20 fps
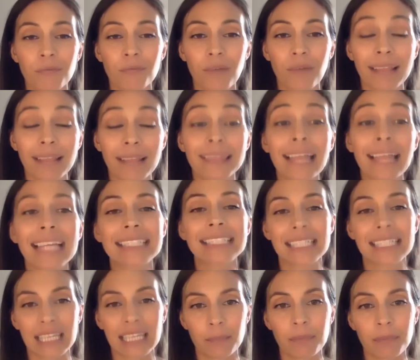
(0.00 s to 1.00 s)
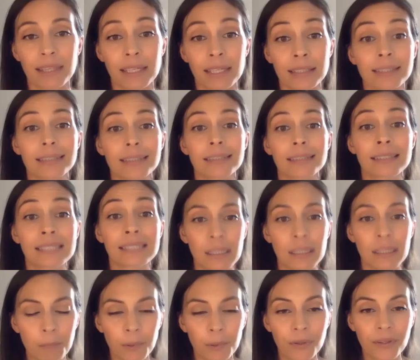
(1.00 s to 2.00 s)
I like to keep things
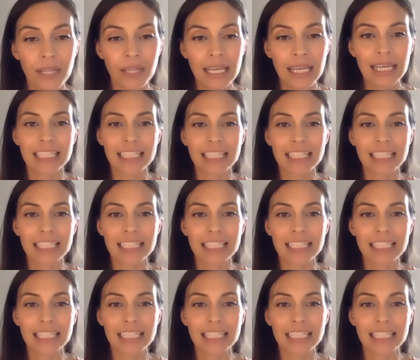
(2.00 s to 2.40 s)
simple,